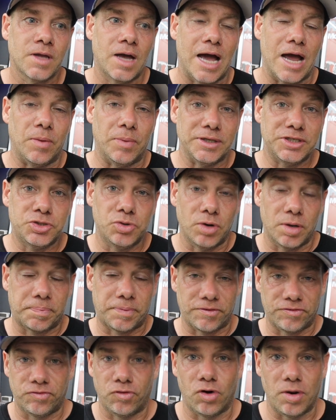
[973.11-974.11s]
I went to a
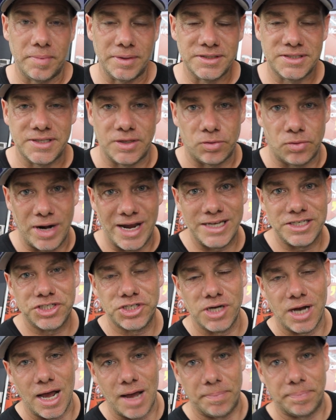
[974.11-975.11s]
performance and race
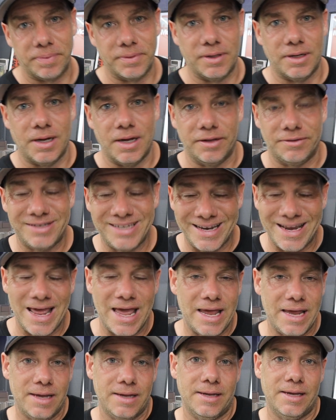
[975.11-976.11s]
shop
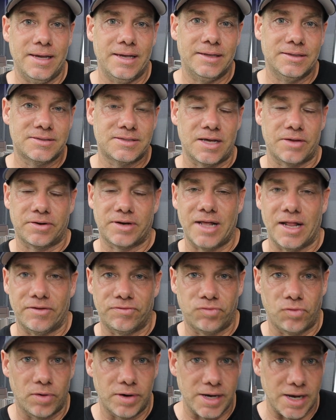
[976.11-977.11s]
today in Southern
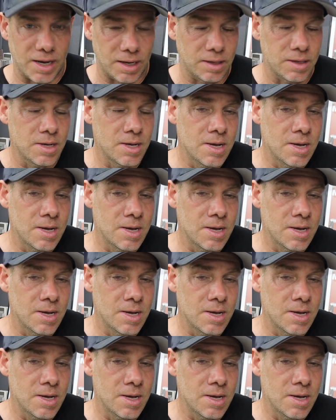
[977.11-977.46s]
California,